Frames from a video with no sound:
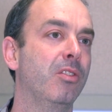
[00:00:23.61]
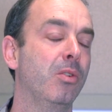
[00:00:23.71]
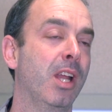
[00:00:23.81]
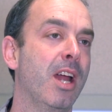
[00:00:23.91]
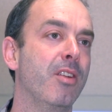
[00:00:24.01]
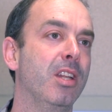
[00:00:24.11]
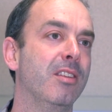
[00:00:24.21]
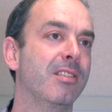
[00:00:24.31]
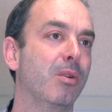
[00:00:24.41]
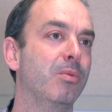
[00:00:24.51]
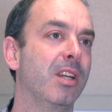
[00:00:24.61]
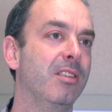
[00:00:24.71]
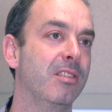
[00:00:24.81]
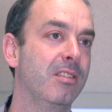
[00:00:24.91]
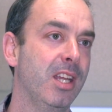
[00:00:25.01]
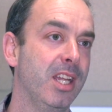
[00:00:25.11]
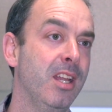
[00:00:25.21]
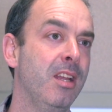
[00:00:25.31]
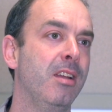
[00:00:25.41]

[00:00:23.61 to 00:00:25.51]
are carrying this out day to day